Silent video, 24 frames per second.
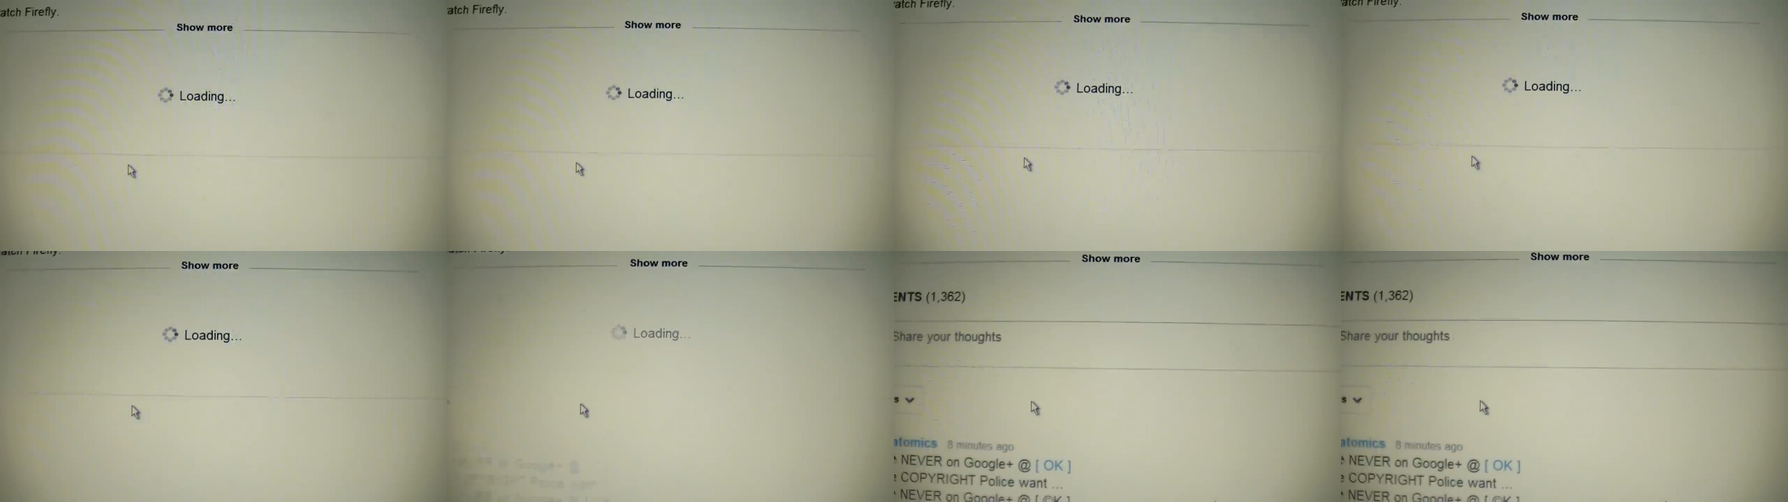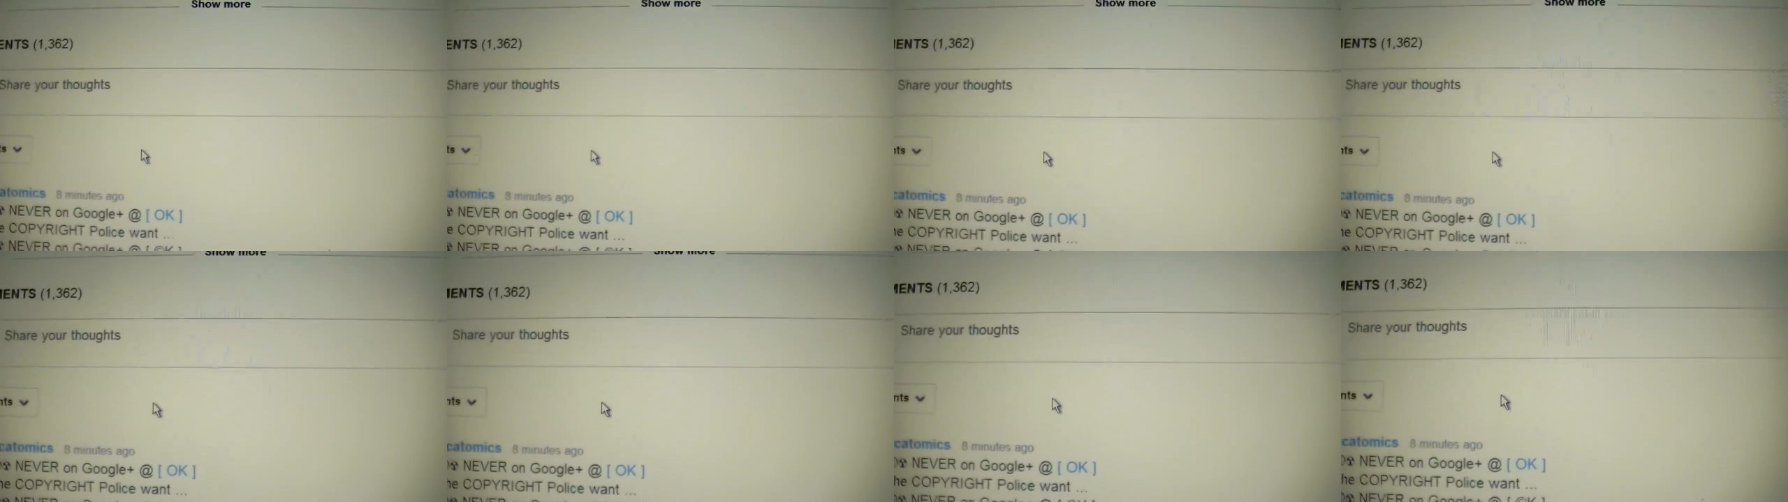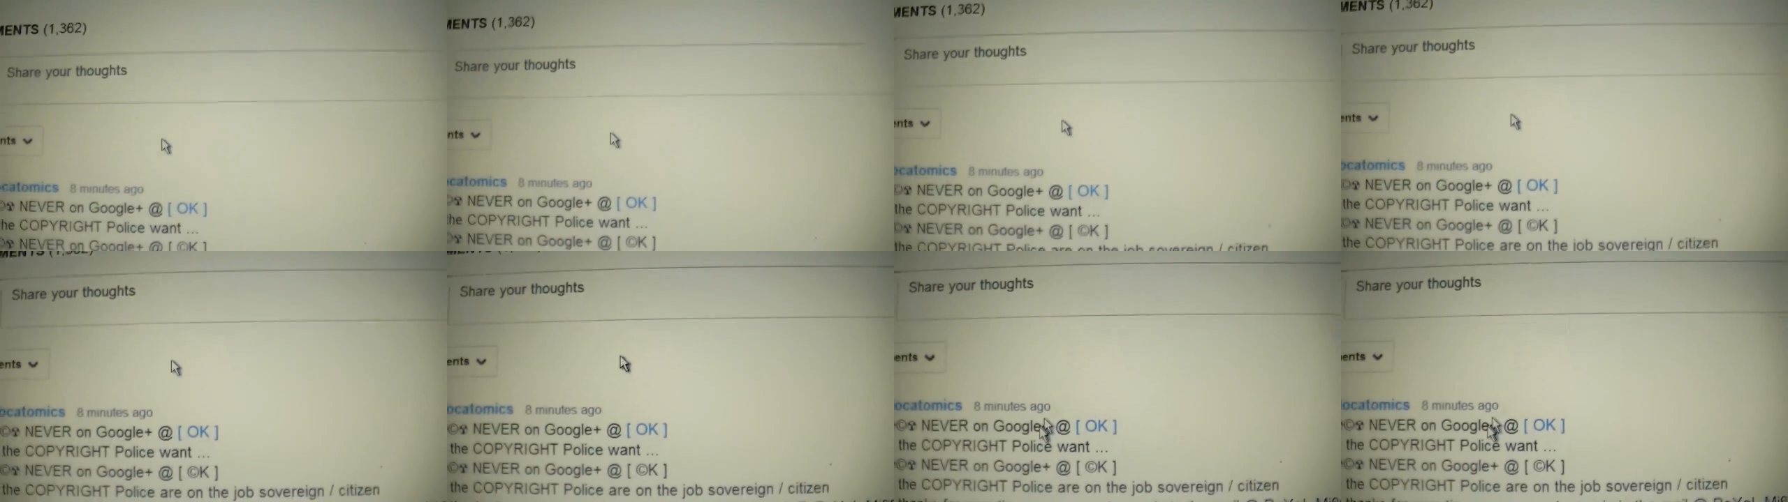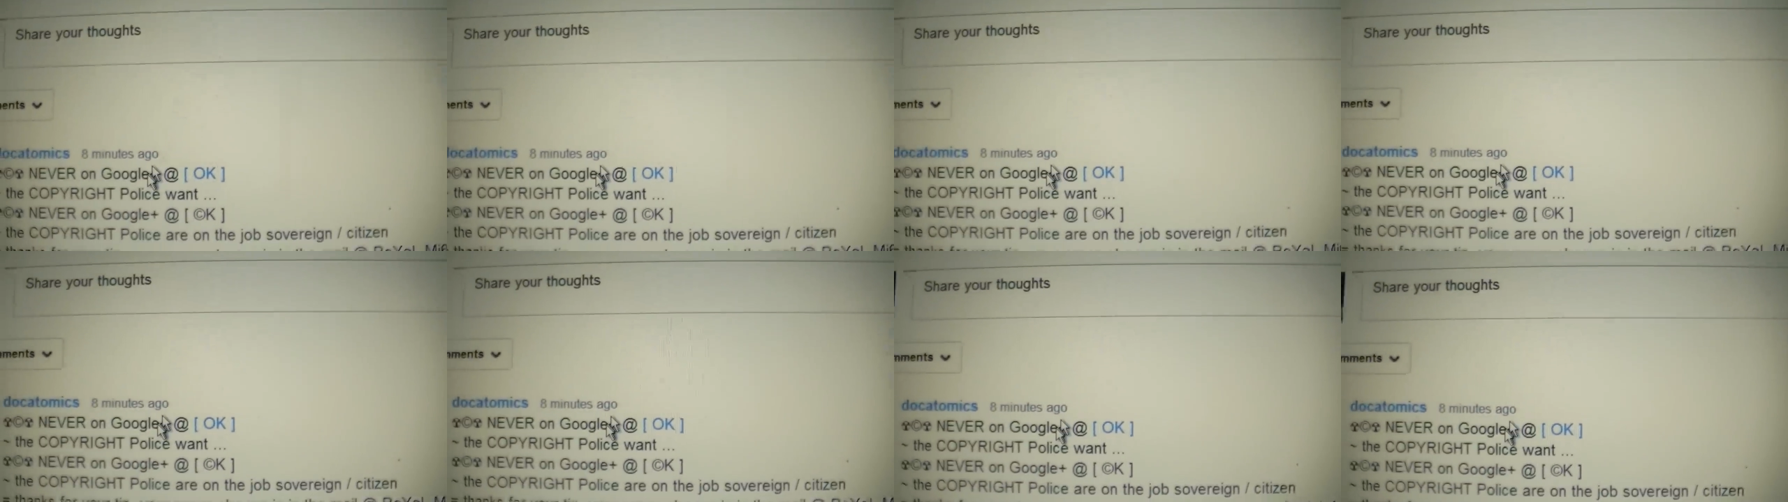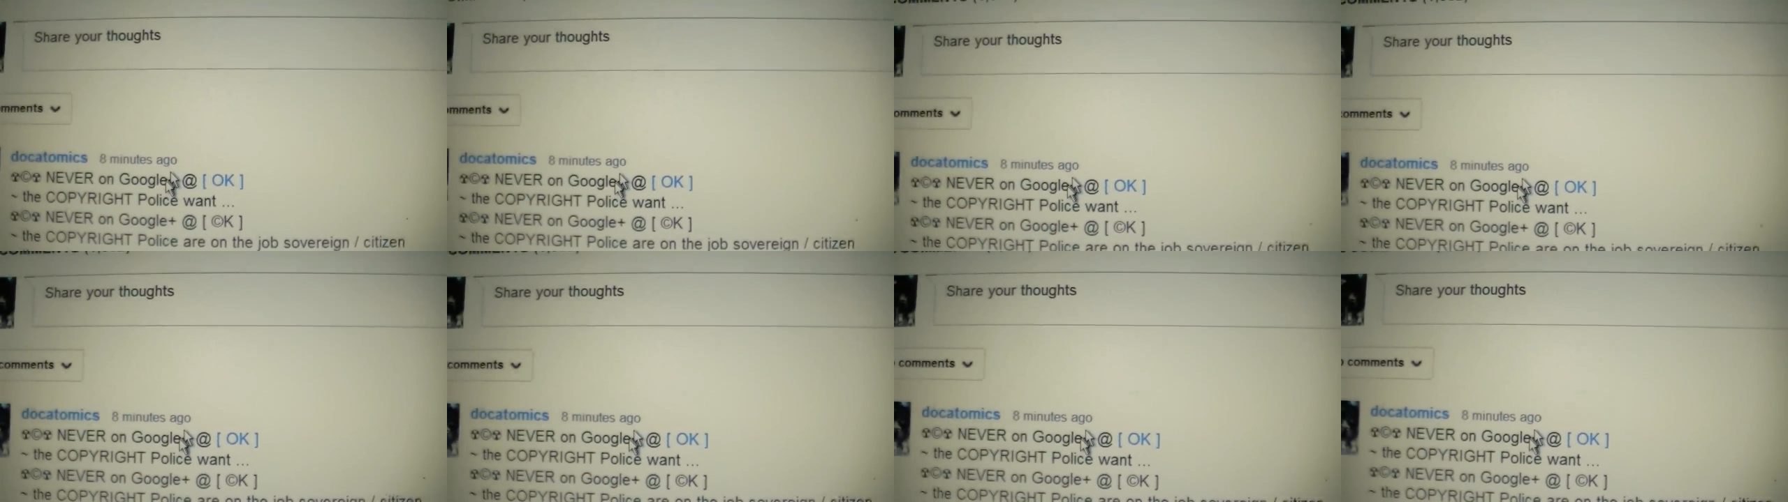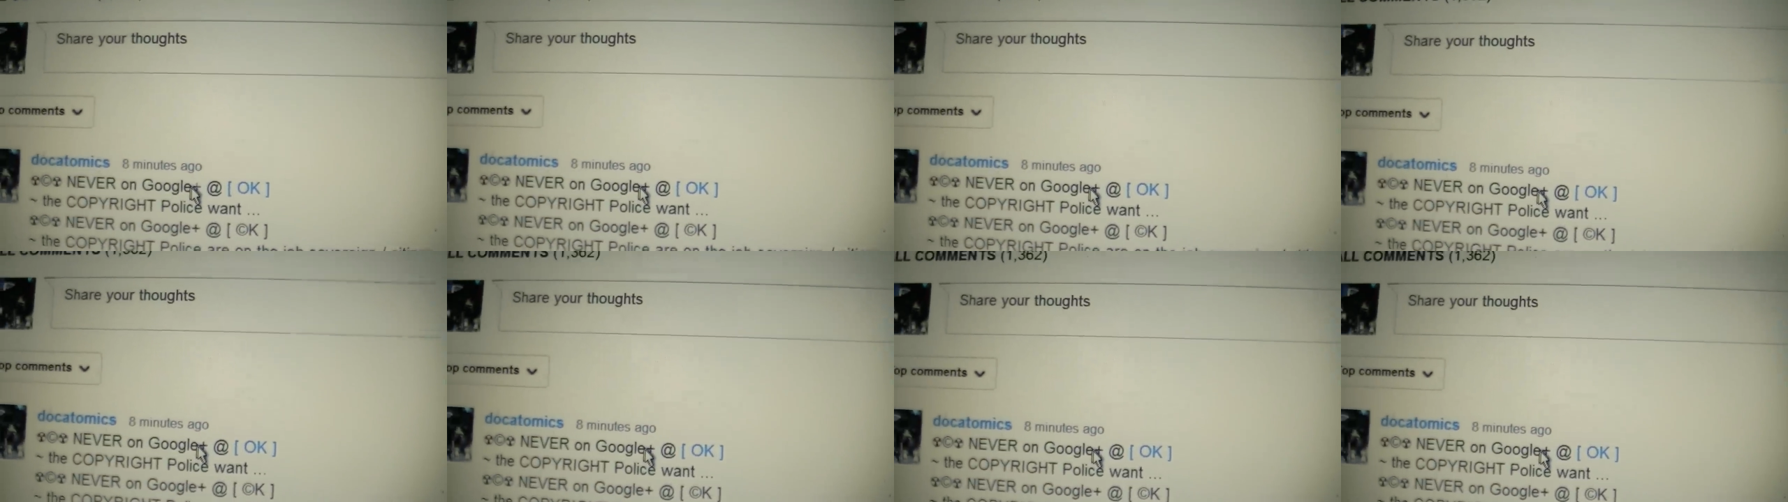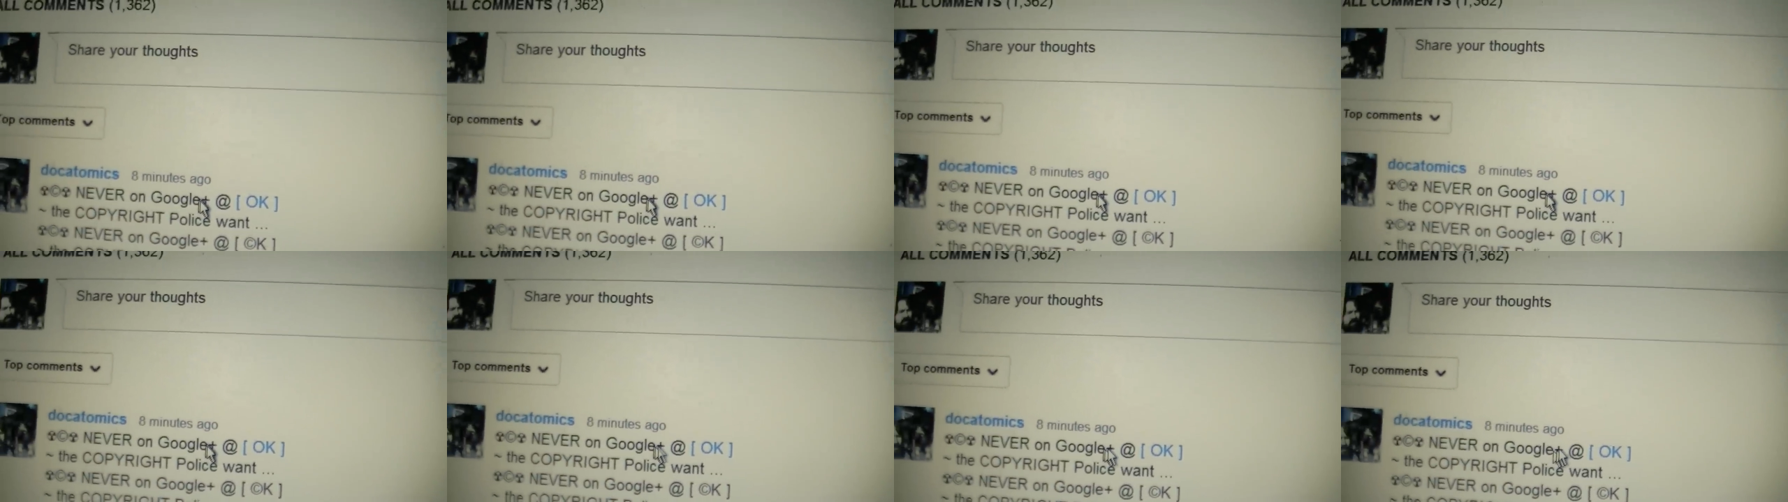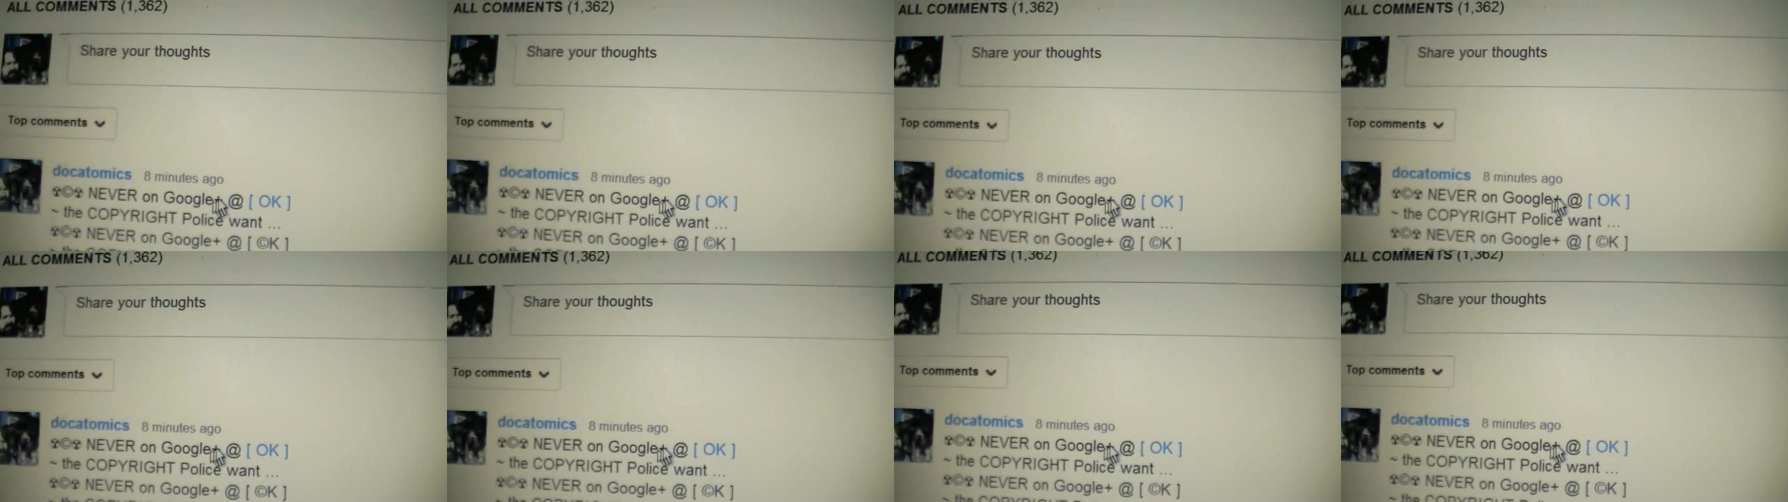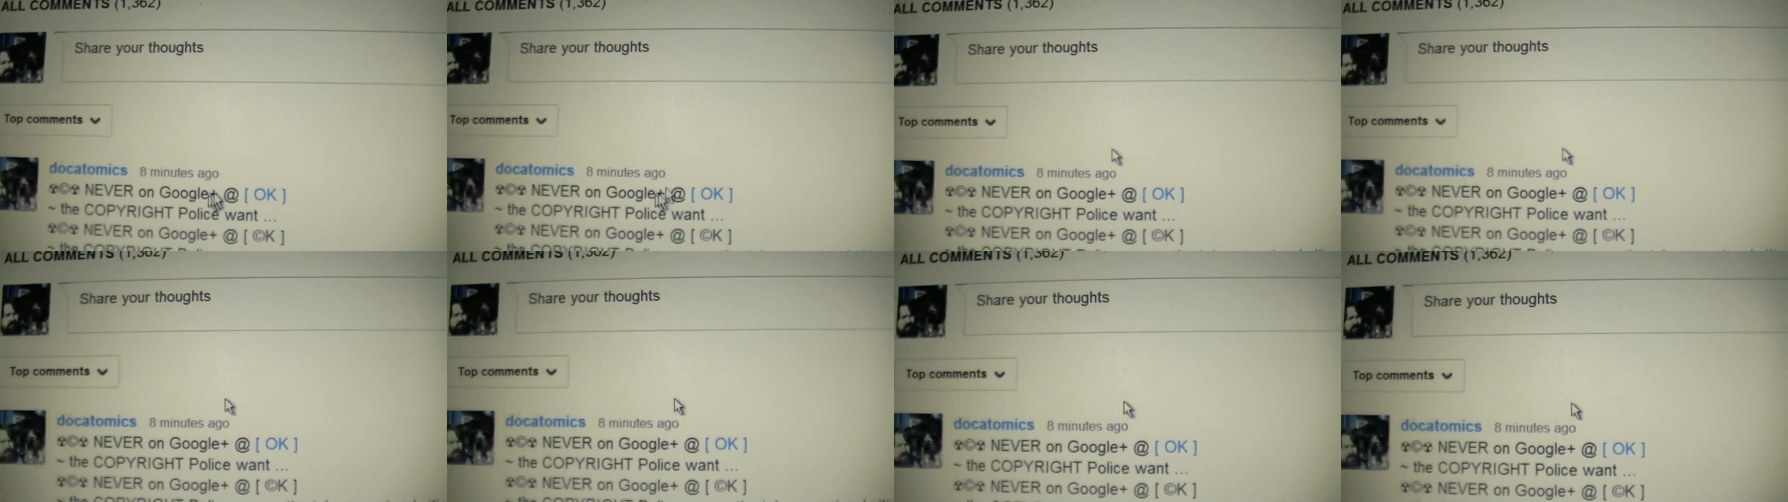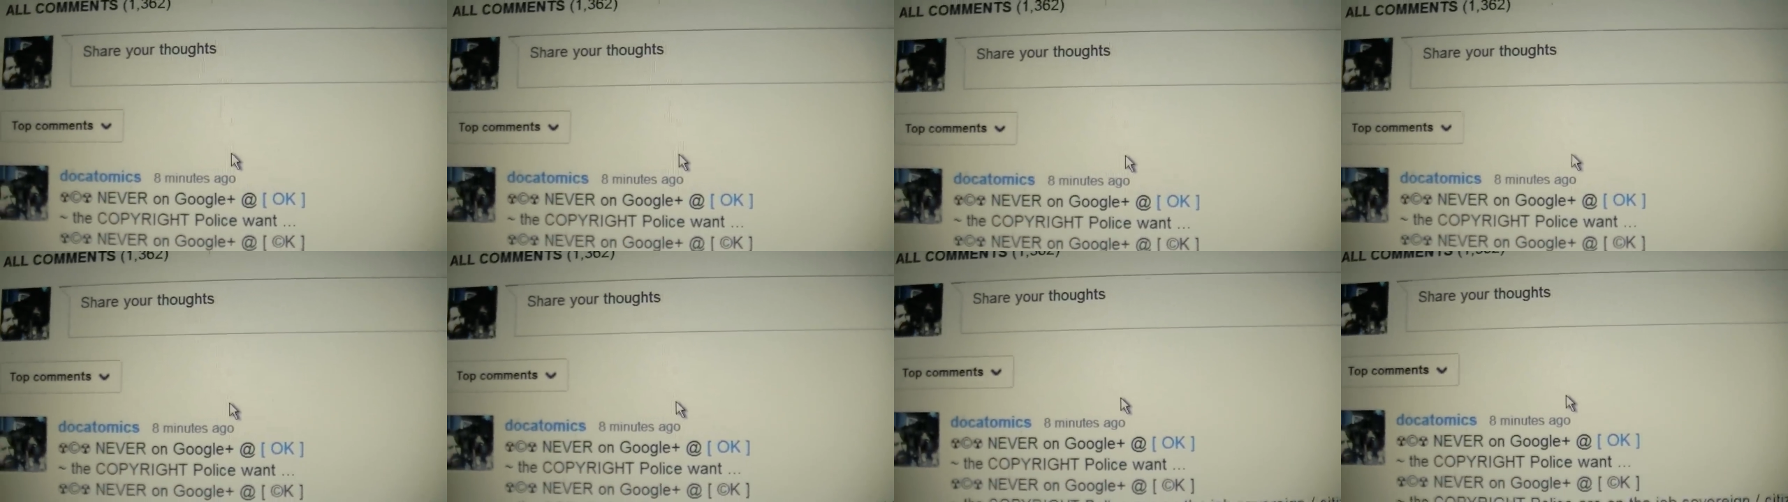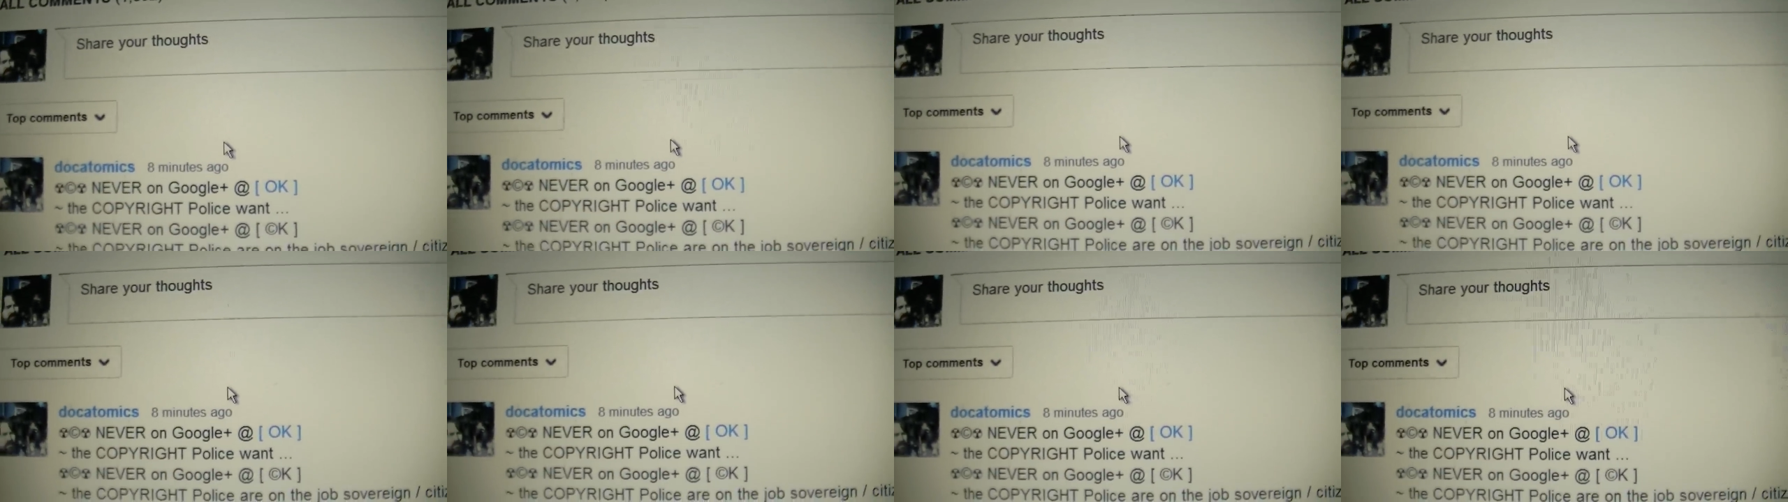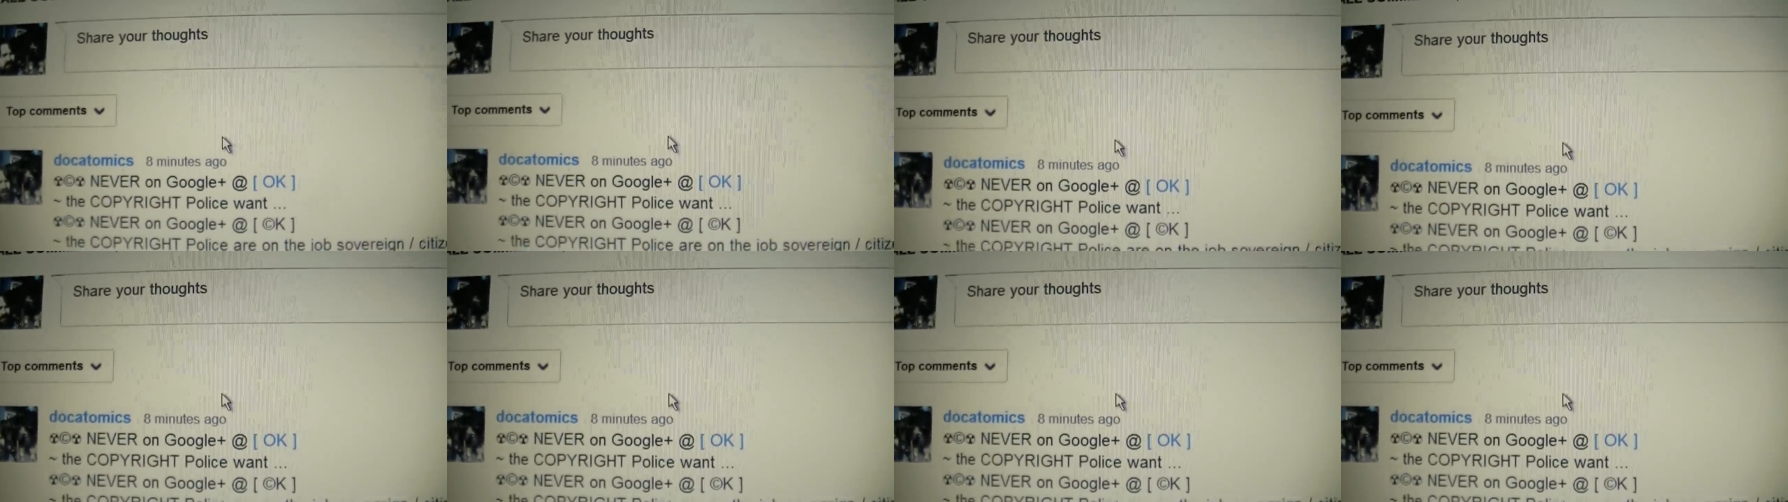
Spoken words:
[unreadable: no face in view]